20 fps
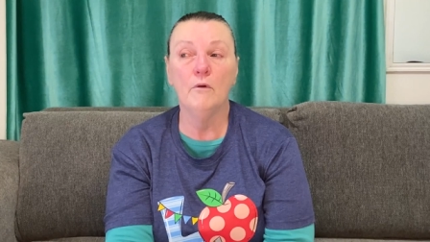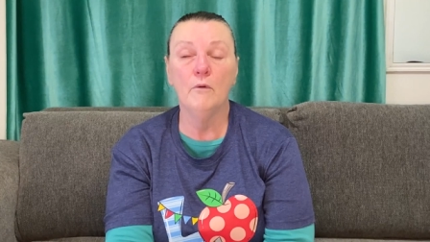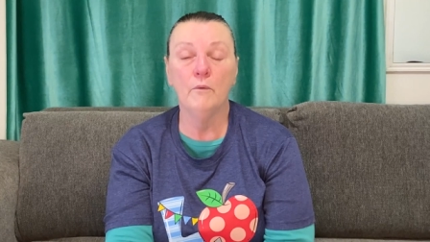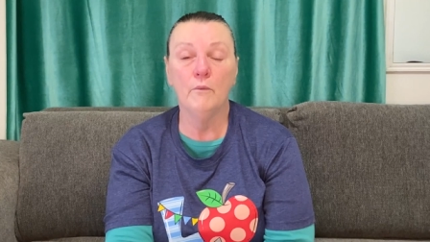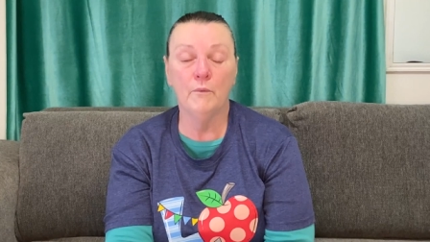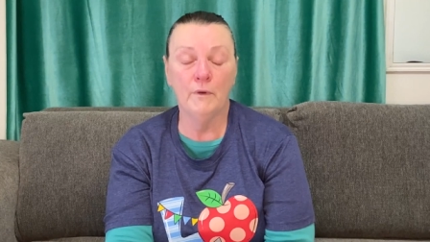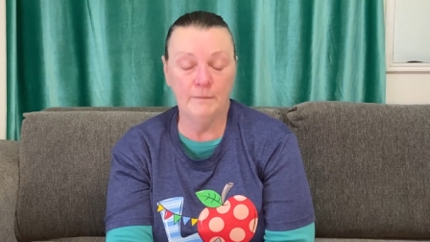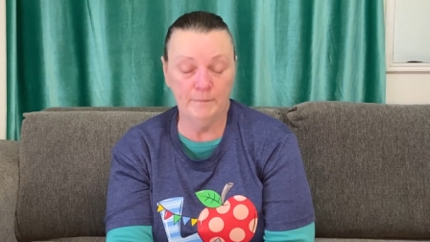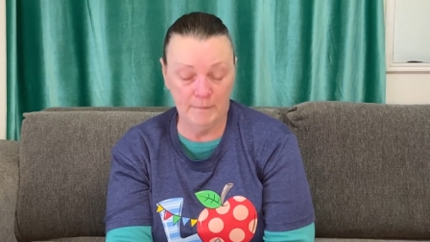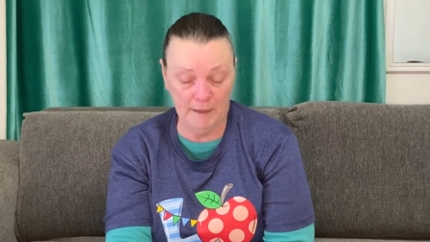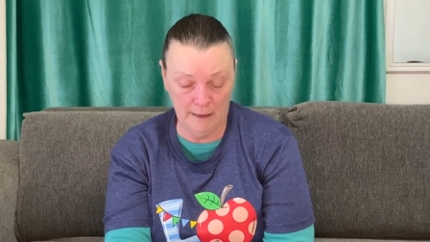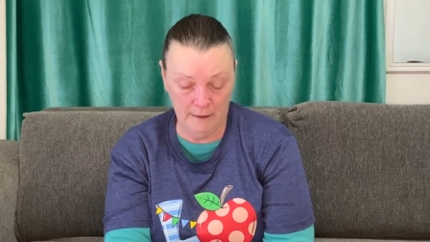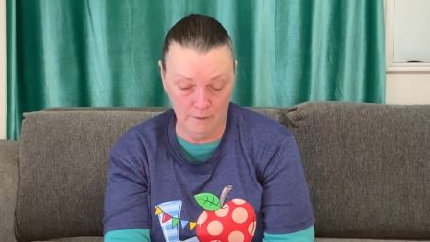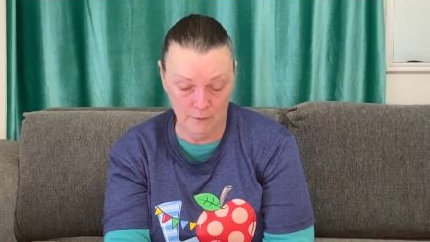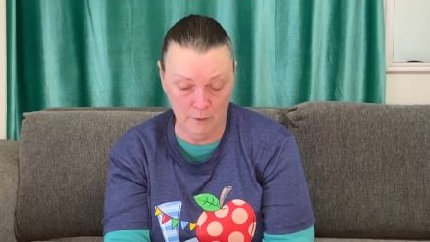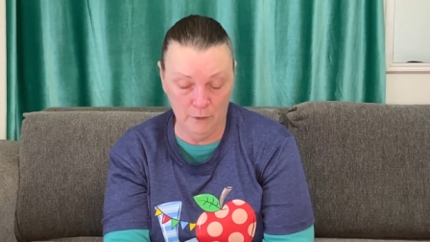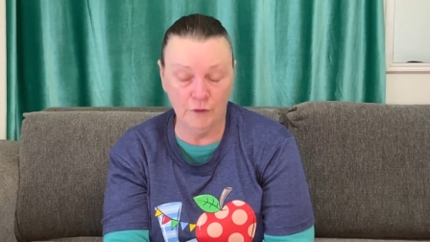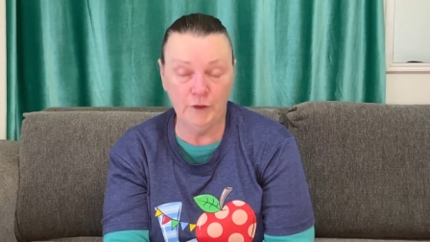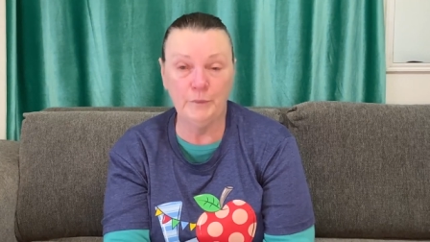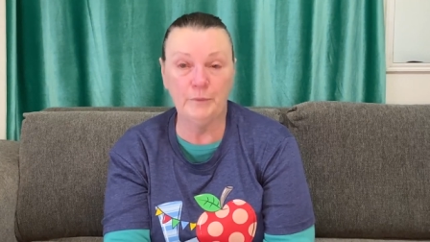when my
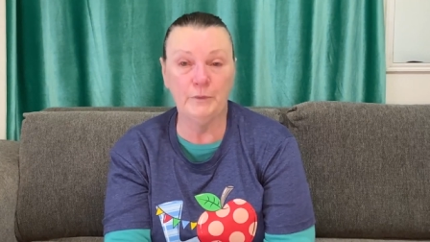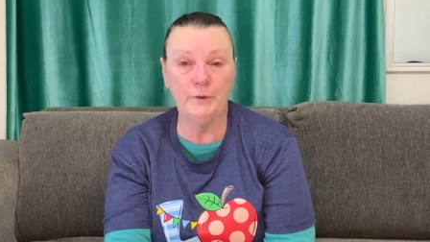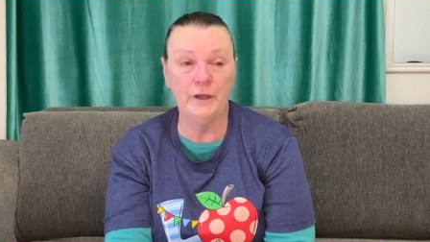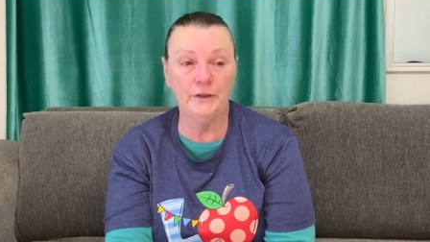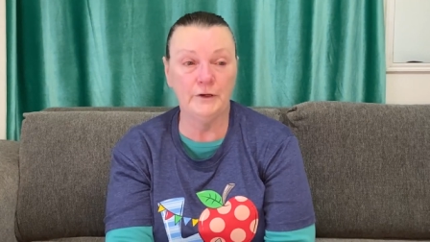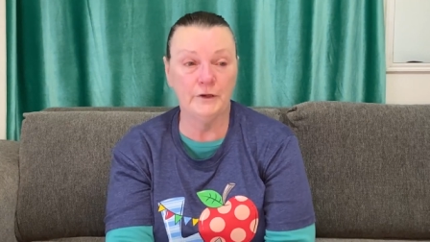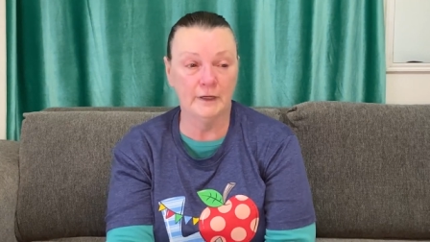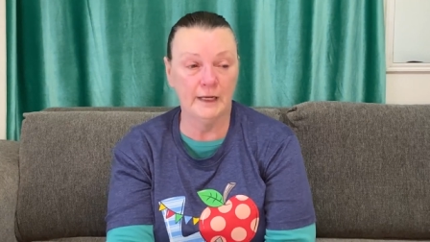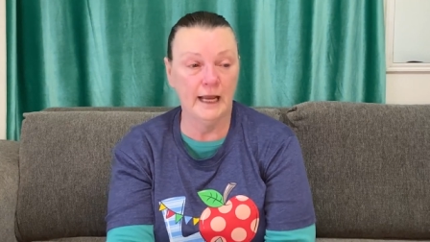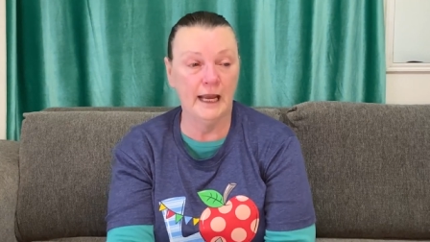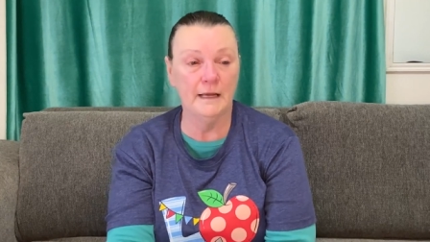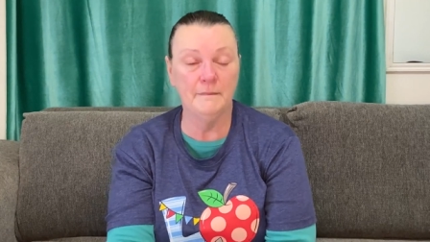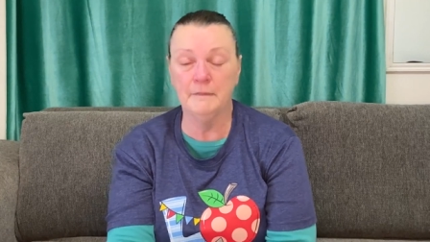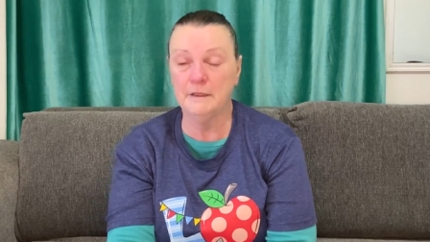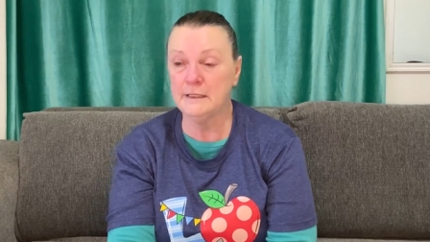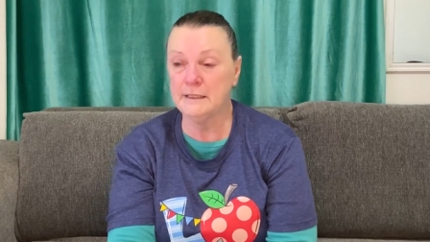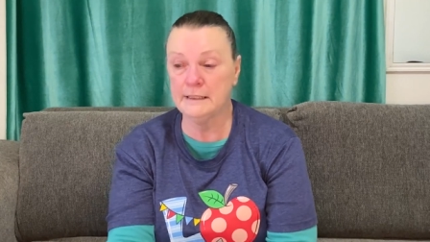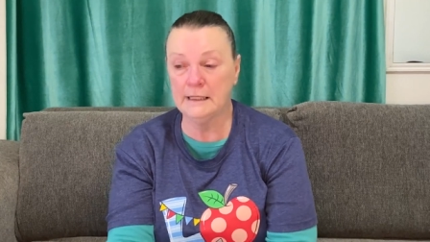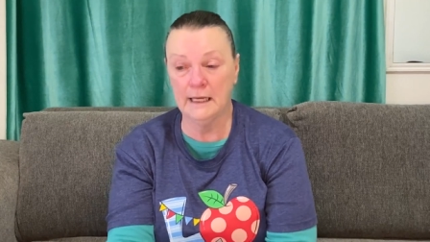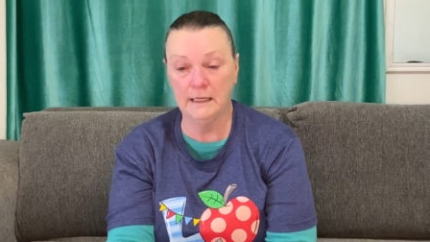older brother came and
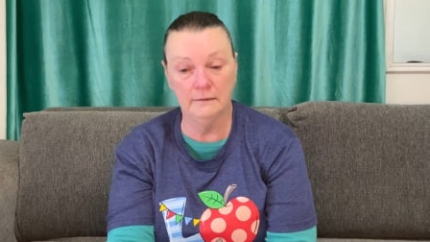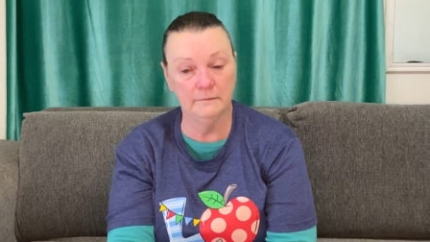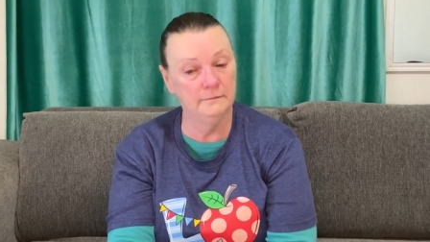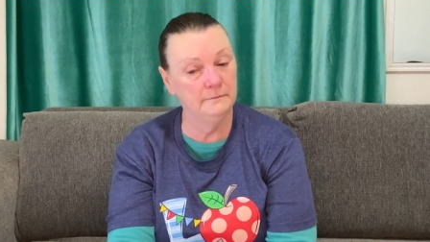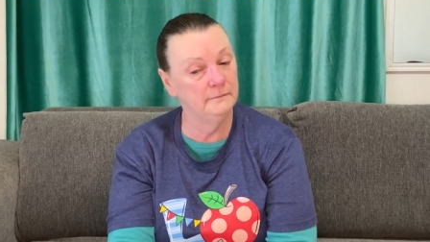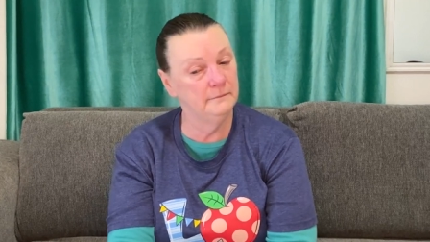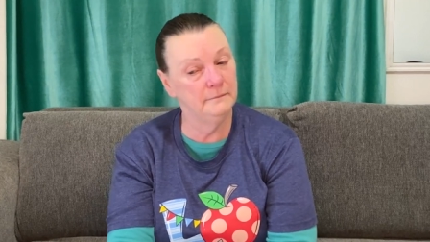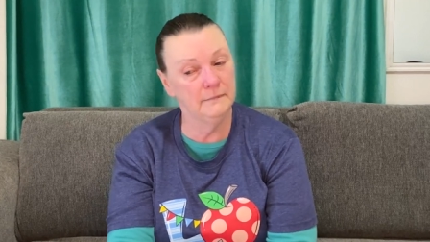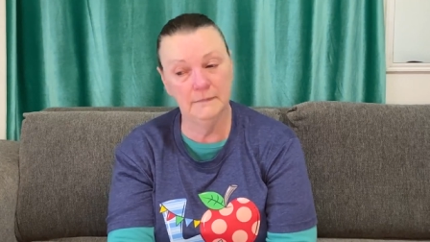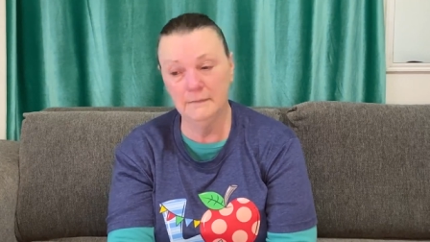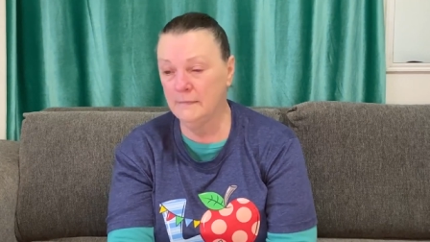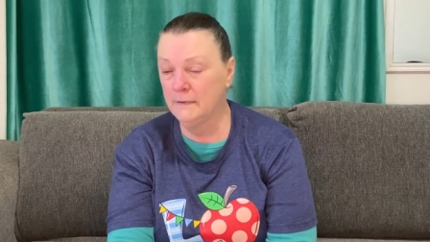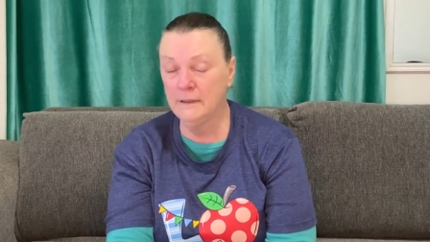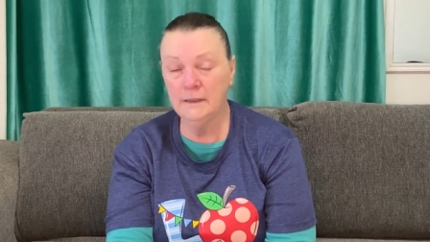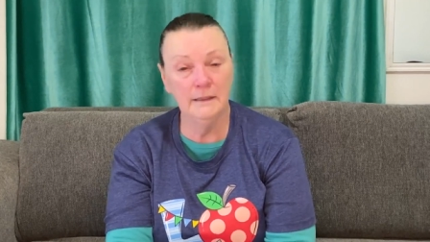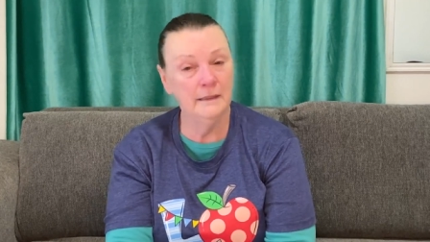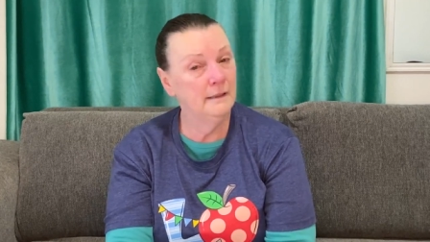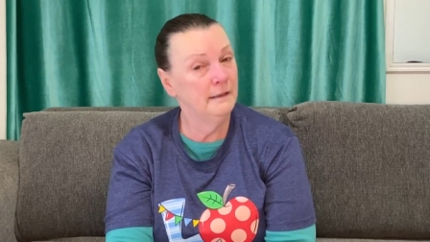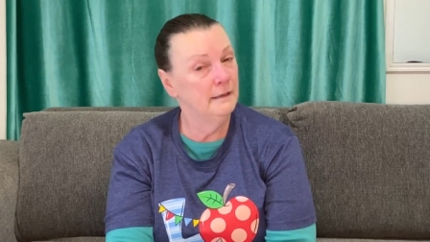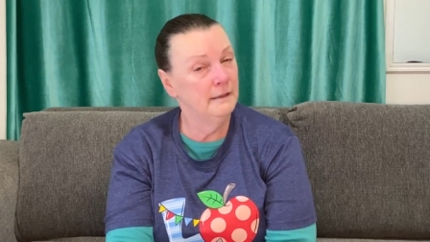said,
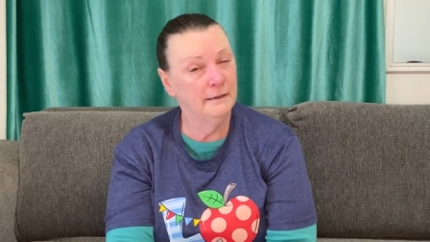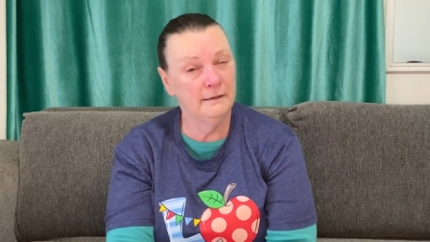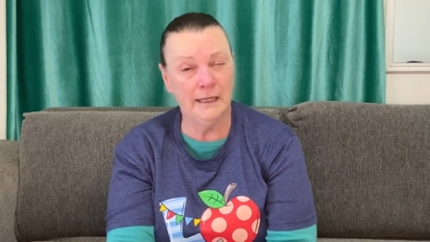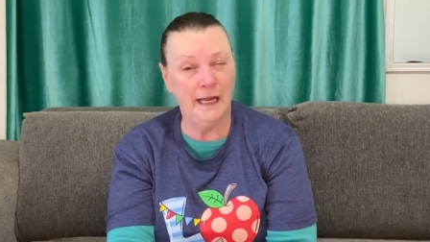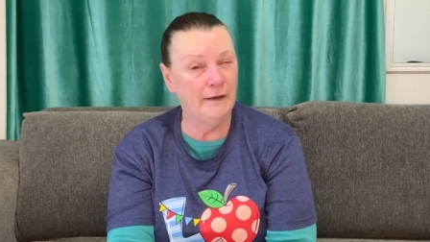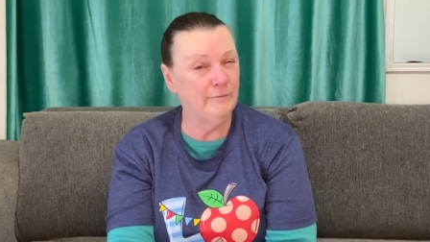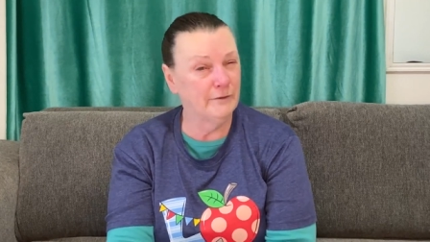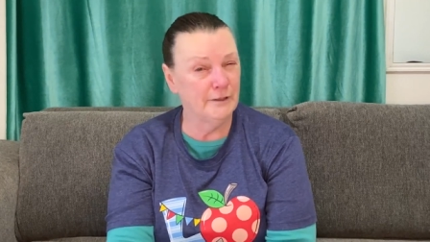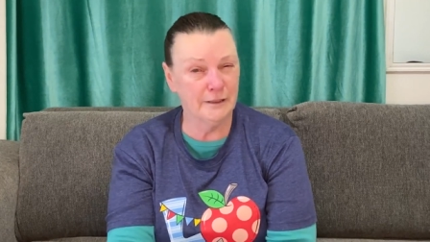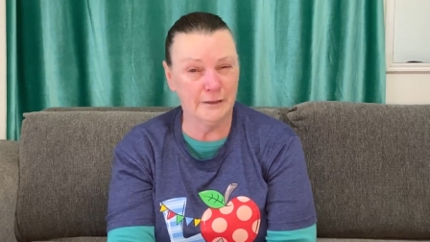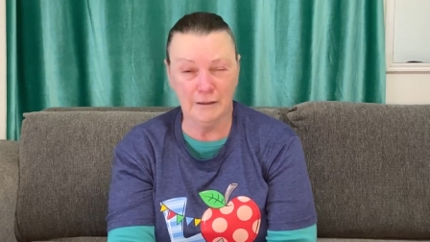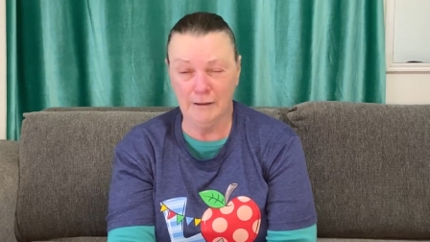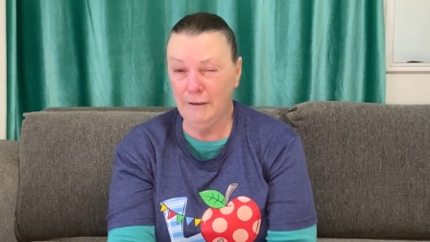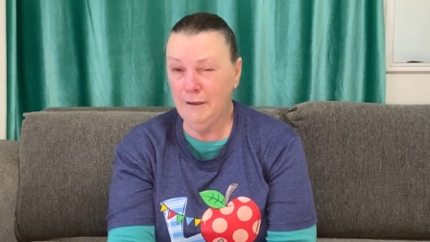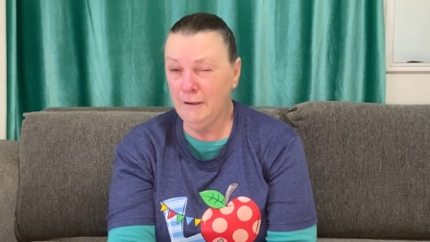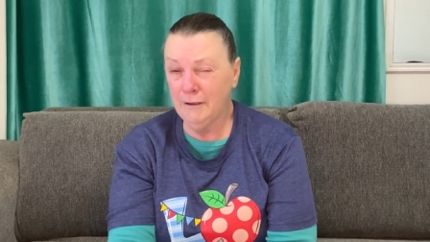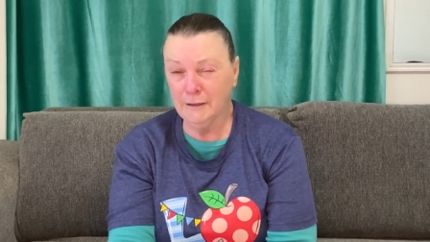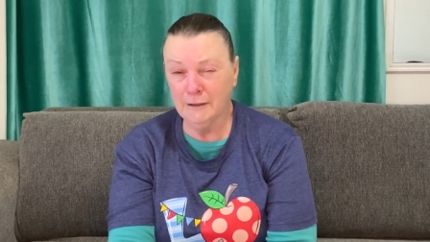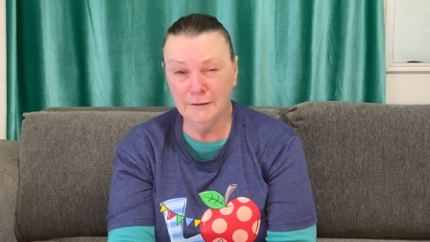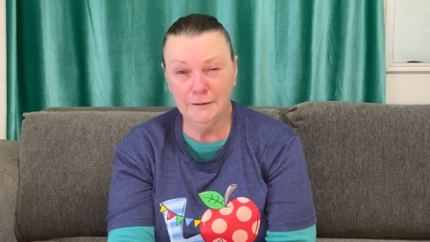"David's
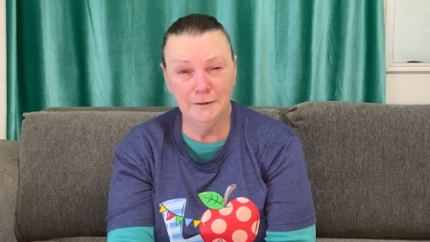gone.